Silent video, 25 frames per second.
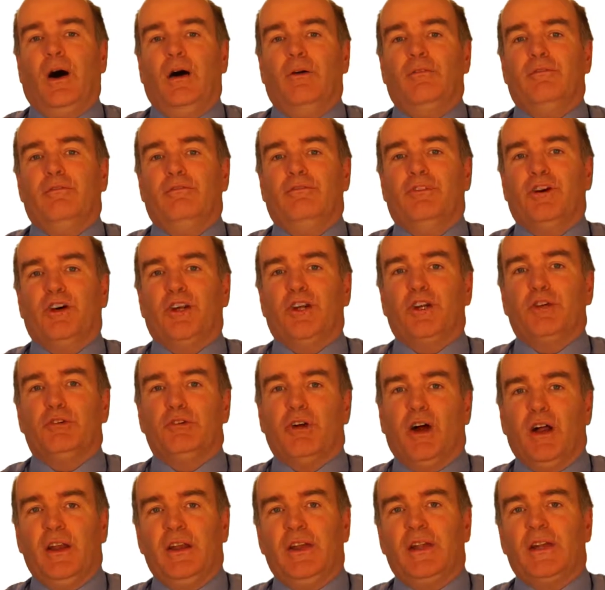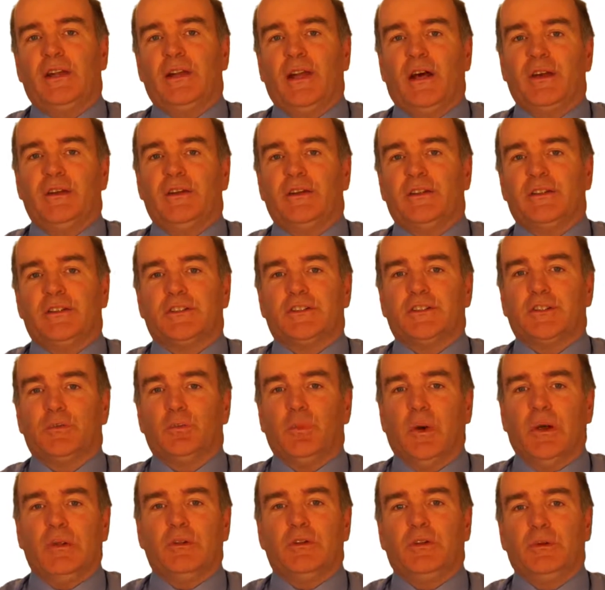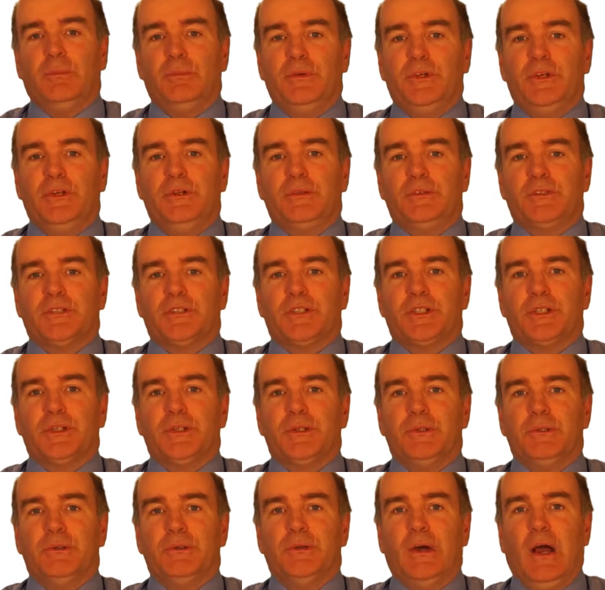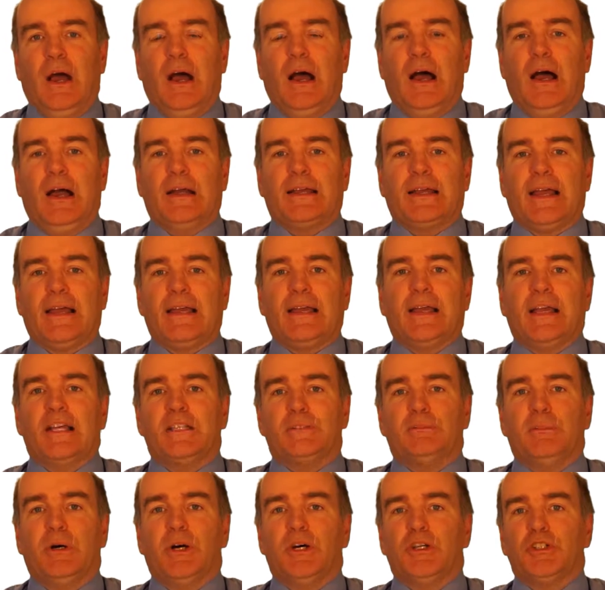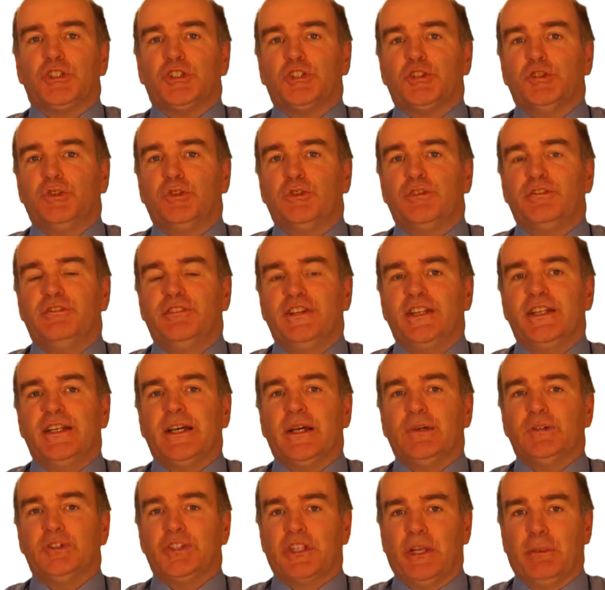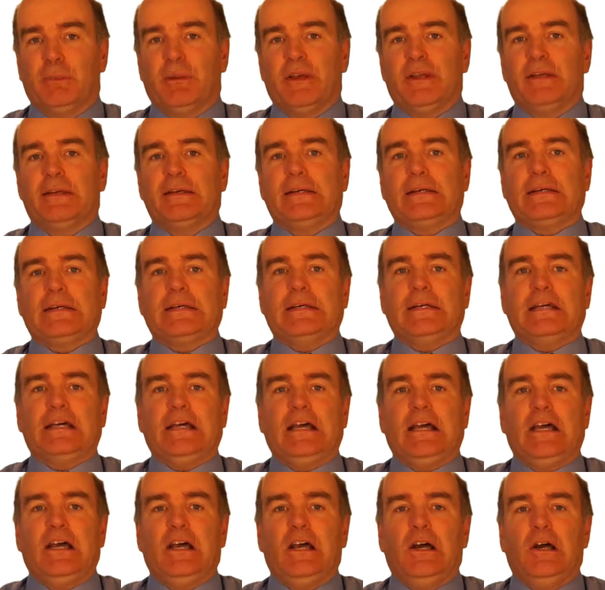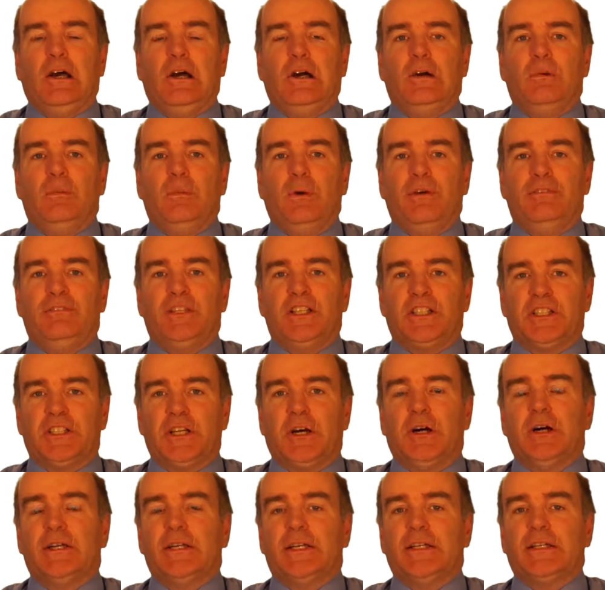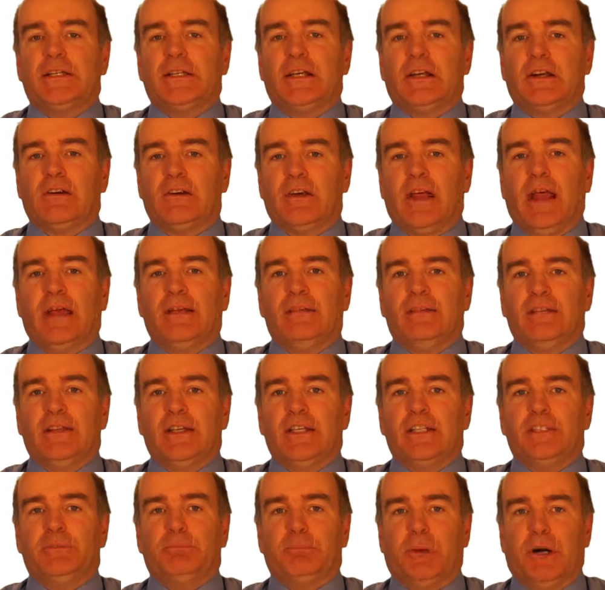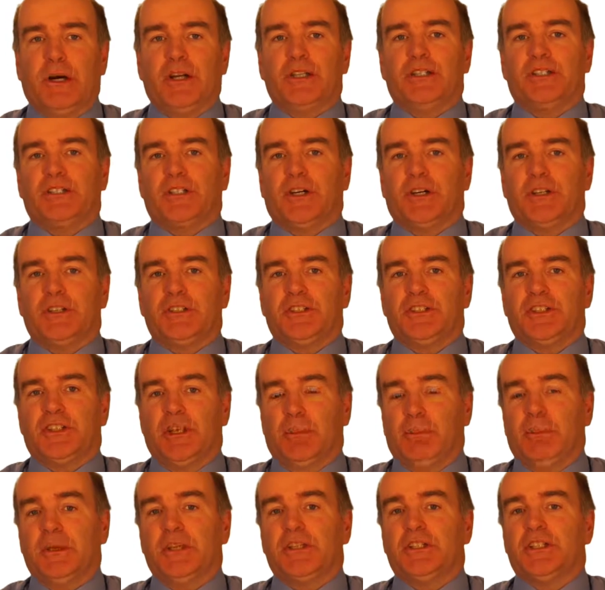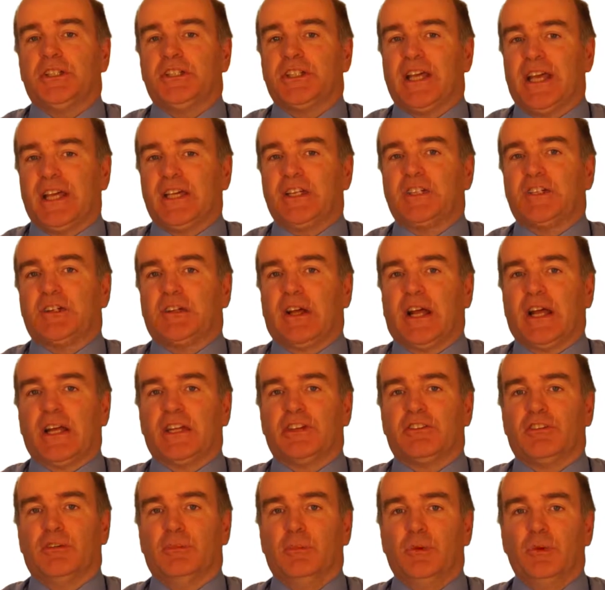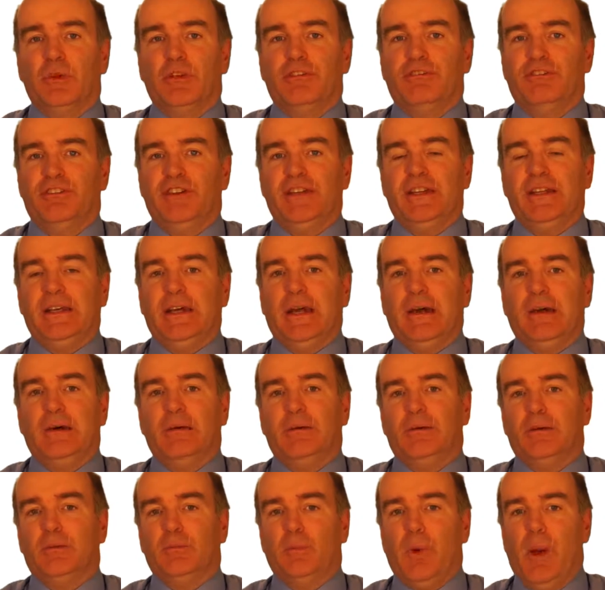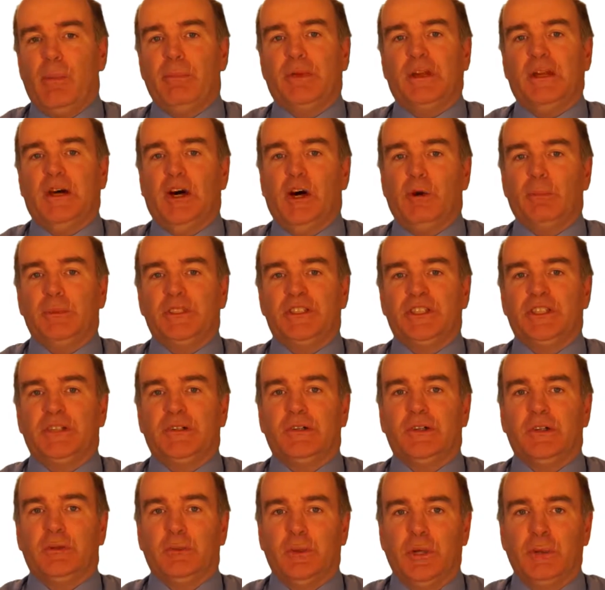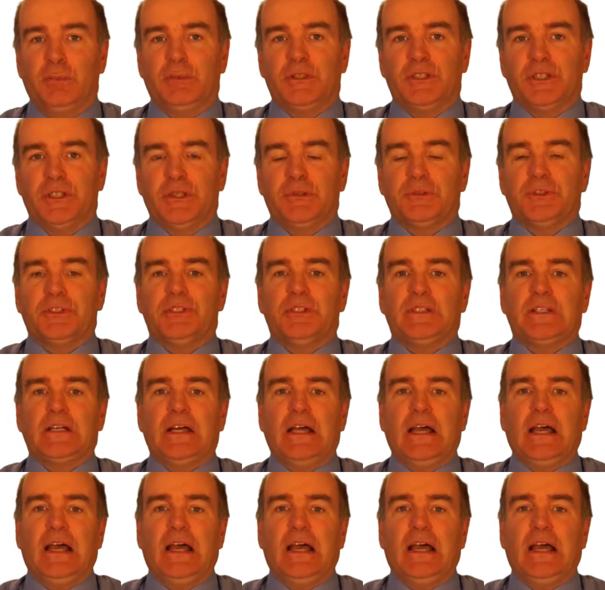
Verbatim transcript: I'm Vernon Riley and I'd like to welcome you to a KK Smart short video snippet. We've decided to create these bite-sized snippets as extracts from all the video and webinar material we produce.